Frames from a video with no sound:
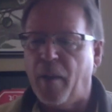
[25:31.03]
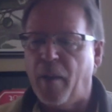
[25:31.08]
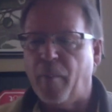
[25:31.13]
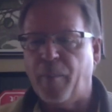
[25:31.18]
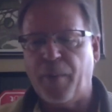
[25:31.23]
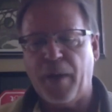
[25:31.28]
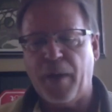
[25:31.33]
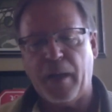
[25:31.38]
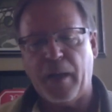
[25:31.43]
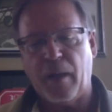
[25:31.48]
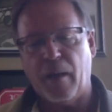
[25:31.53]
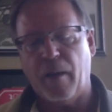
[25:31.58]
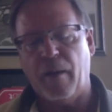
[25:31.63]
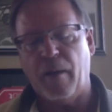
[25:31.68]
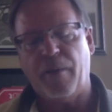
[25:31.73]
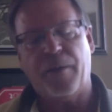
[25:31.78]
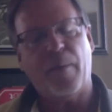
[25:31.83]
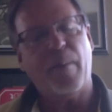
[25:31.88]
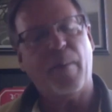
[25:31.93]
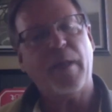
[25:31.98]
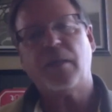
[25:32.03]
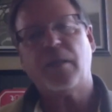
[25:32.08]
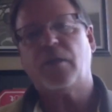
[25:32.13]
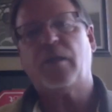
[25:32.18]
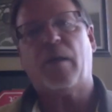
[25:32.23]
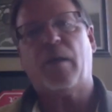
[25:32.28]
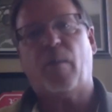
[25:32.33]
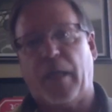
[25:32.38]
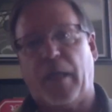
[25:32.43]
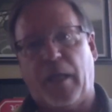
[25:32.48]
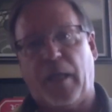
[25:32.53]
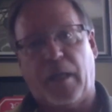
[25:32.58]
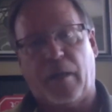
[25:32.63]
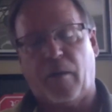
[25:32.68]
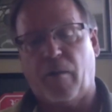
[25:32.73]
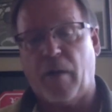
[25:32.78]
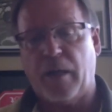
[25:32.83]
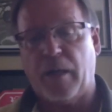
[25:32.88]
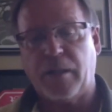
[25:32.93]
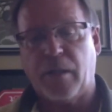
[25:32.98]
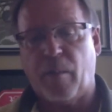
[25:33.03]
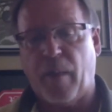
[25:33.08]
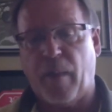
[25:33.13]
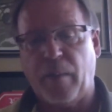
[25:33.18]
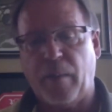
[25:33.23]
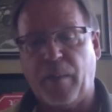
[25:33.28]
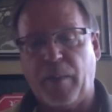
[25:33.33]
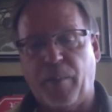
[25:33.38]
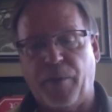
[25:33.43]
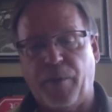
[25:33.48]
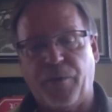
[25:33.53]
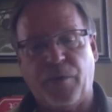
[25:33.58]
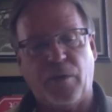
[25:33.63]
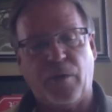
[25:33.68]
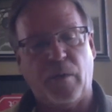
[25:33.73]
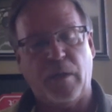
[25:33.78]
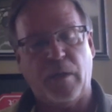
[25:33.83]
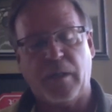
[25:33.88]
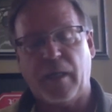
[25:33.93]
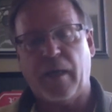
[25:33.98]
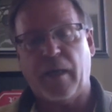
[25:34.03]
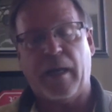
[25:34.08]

But the message I want to get across to my people too is,